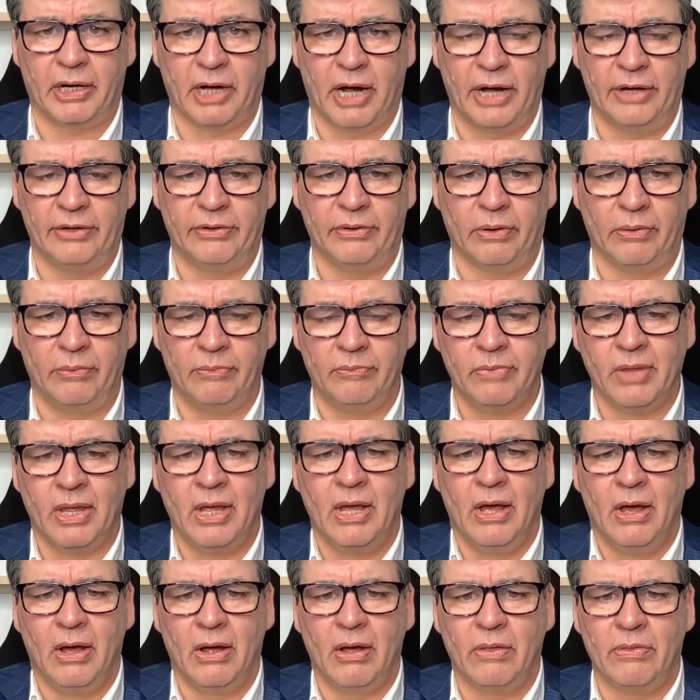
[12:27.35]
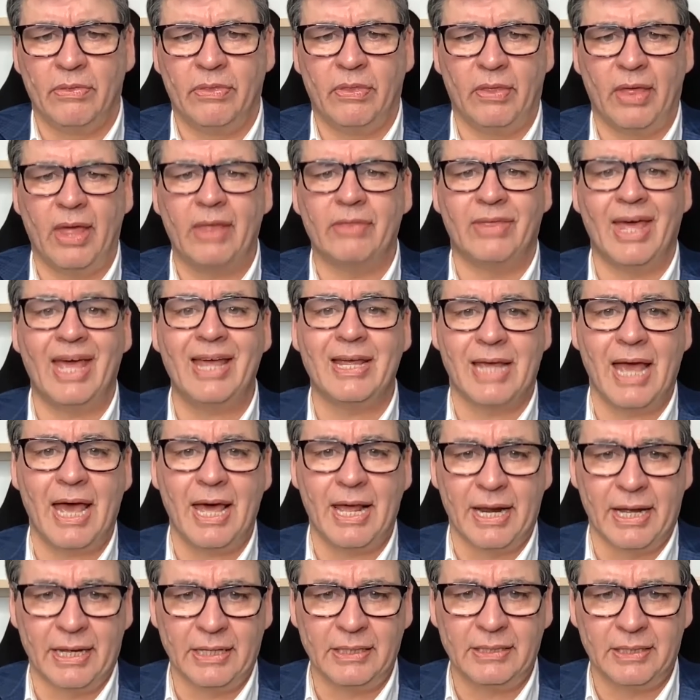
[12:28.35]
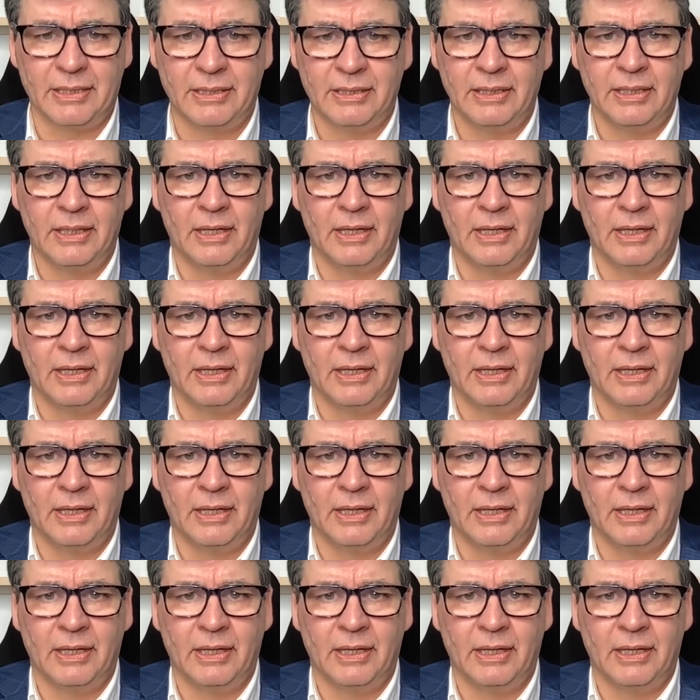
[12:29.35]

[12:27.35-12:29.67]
Hydro, they get it.